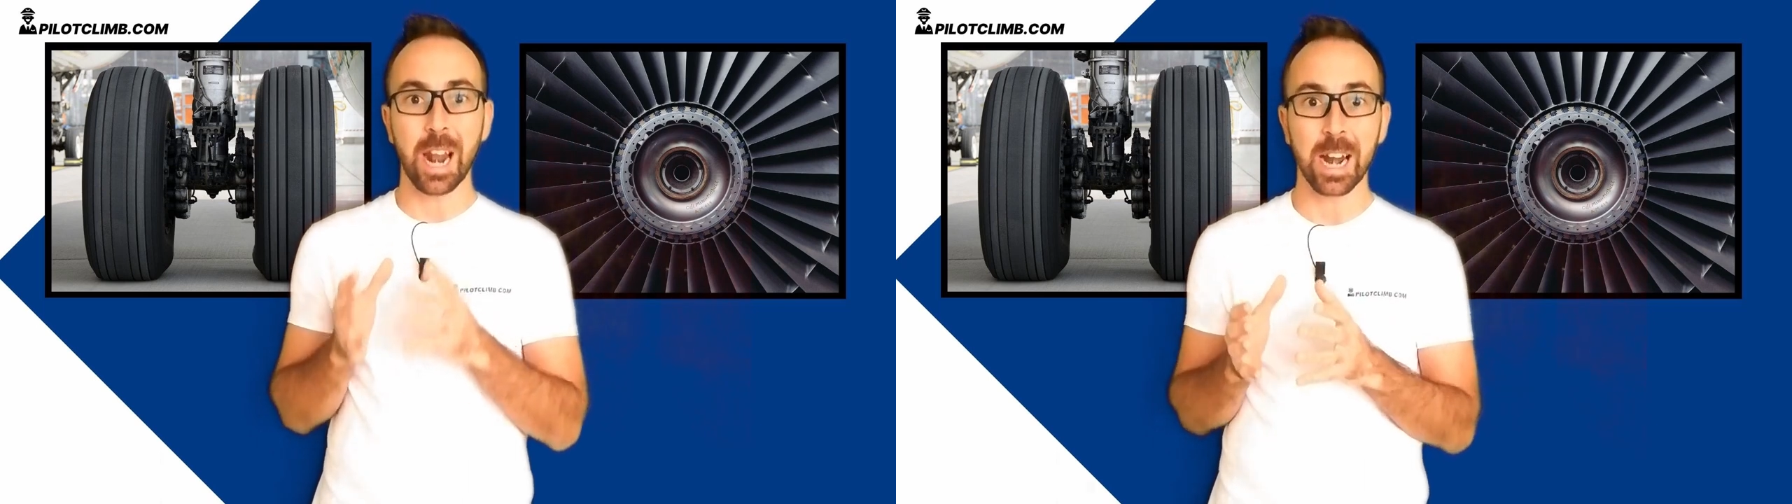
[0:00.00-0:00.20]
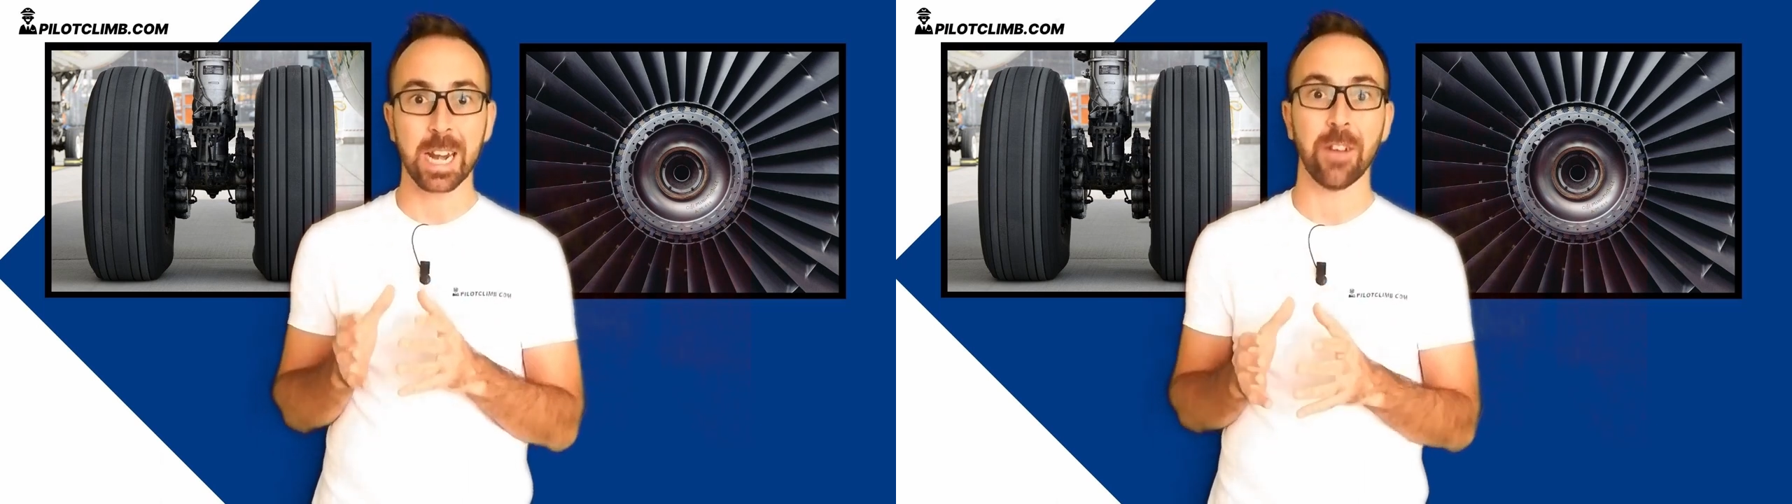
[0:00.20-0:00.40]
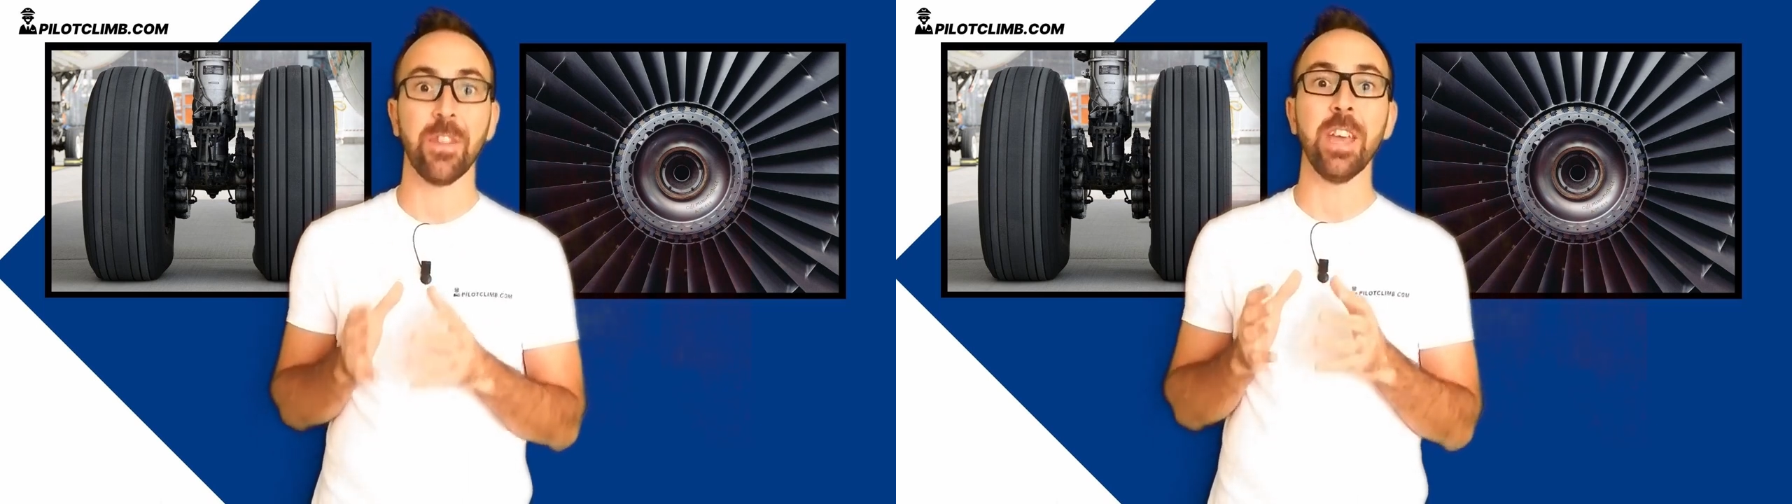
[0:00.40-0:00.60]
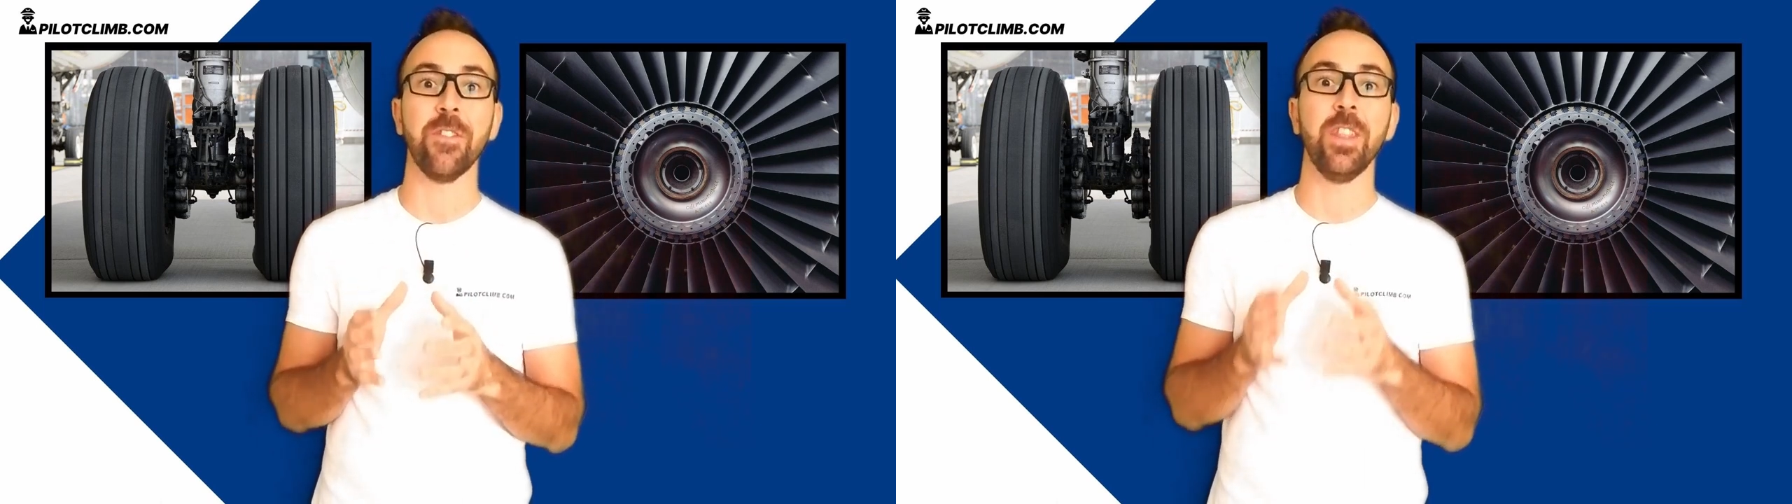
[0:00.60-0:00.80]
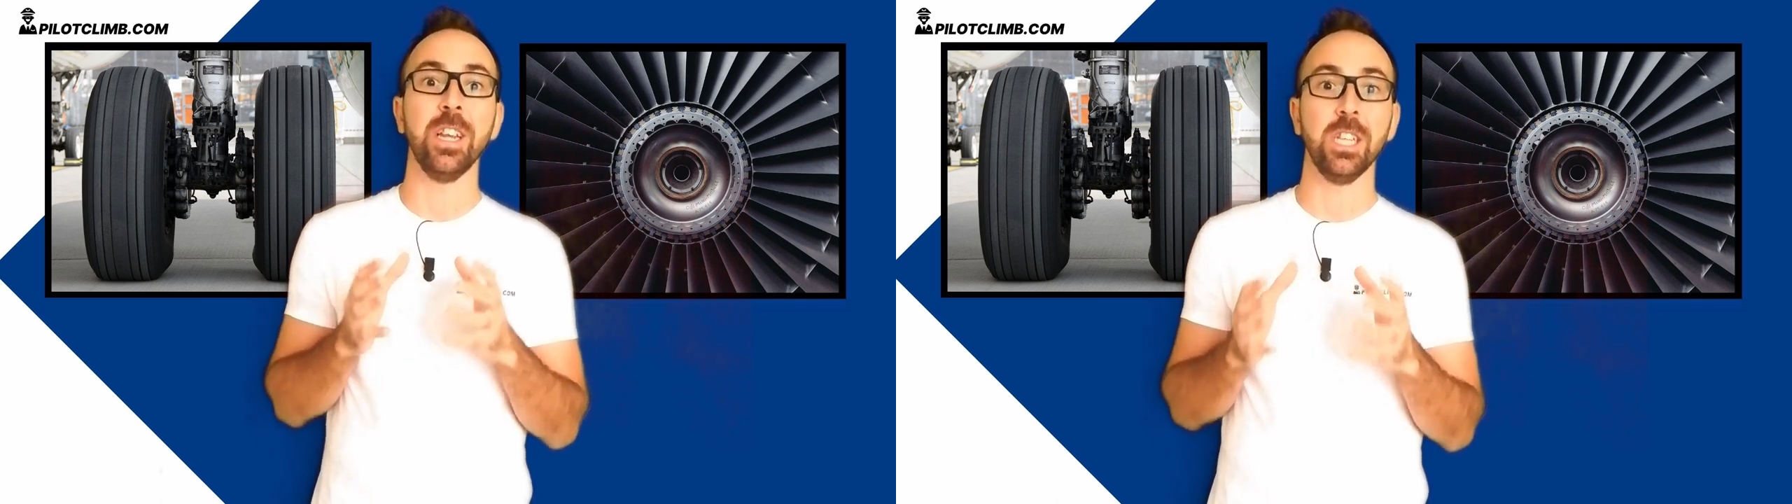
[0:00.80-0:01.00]
aircraft
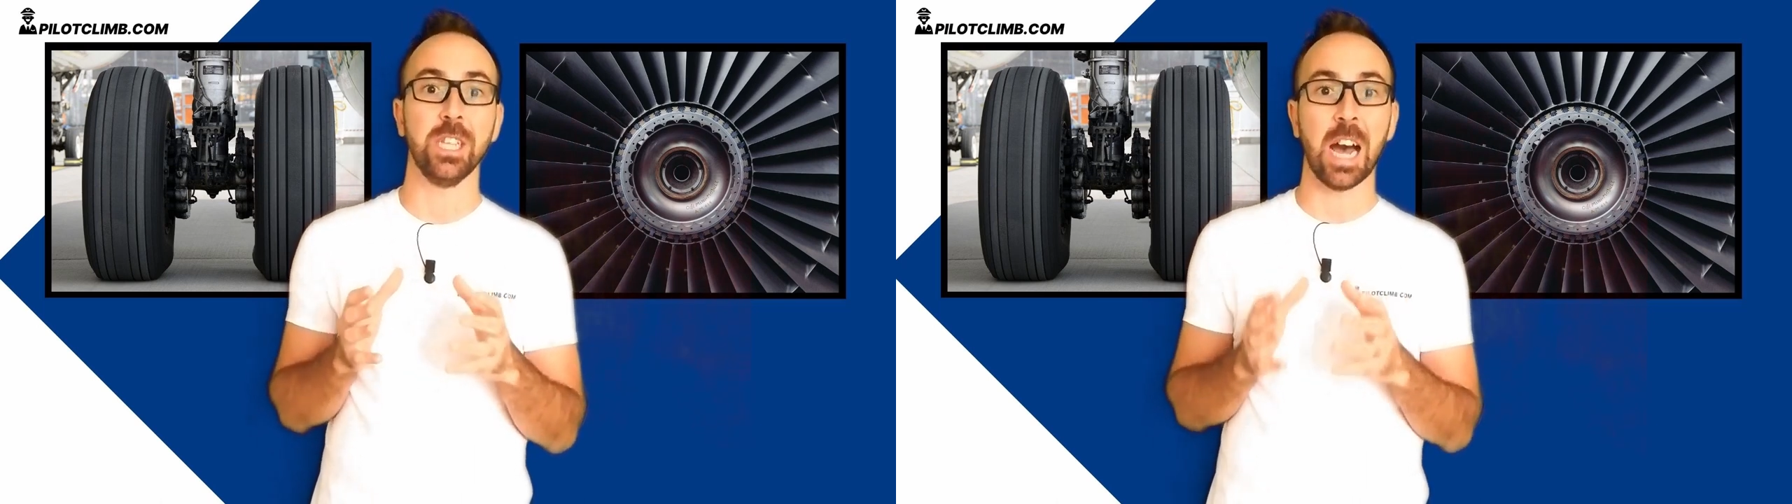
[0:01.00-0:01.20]
if there is